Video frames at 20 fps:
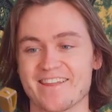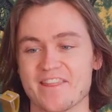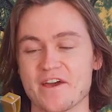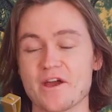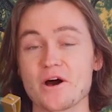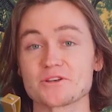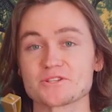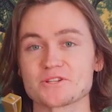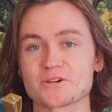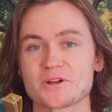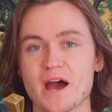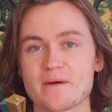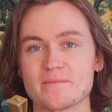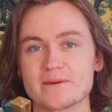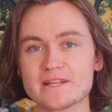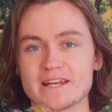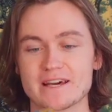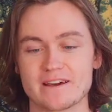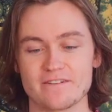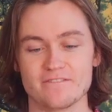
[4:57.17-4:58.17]
They also
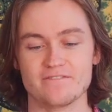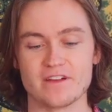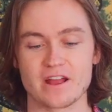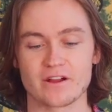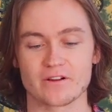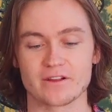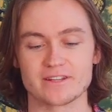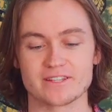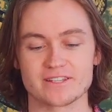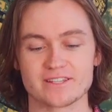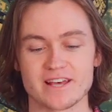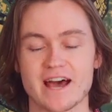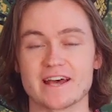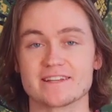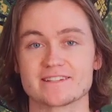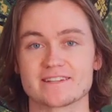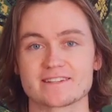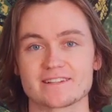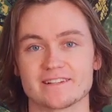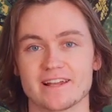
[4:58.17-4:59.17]
come in varied
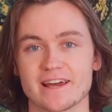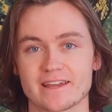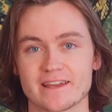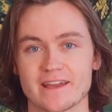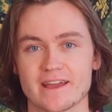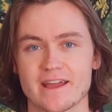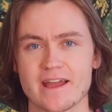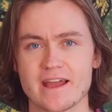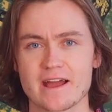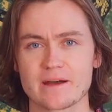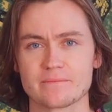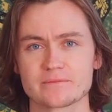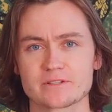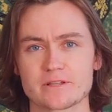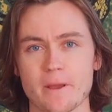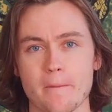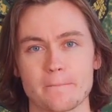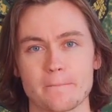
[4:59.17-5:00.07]
sizes like hams,